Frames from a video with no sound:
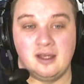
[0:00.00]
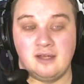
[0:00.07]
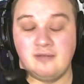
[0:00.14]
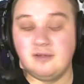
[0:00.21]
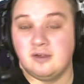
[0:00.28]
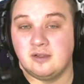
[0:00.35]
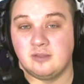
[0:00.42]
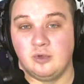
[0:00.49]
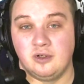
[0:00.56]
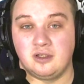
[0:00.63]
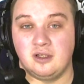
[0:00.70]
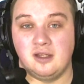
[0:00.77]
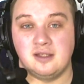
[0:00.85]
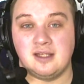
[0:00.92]
Even though there's
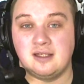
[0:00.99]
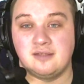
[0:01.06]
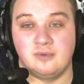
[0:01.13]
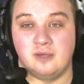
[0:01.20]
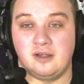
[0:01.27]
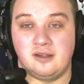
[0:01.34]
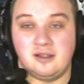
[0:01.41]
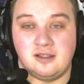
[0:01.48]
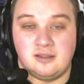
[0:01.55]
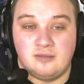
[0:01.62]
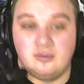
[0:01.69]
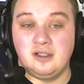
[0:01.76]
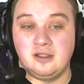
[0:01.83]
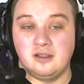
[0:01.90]
one guy that's asked for it, I think it's a
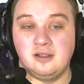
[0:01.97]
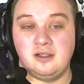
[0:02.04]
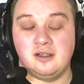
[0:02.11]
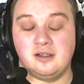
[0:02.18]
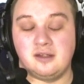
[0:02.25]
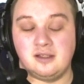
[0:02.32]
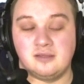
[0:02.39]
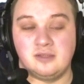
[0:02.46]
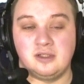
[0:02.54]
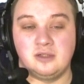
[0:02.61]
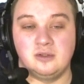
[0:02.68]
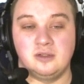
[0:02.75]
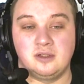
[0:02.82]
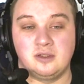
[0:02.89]
really good idea. I think it's really
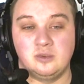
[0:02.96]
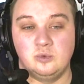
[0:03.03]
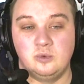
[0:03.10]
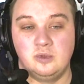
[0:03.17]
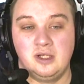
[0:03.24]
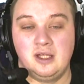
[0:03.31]
cool.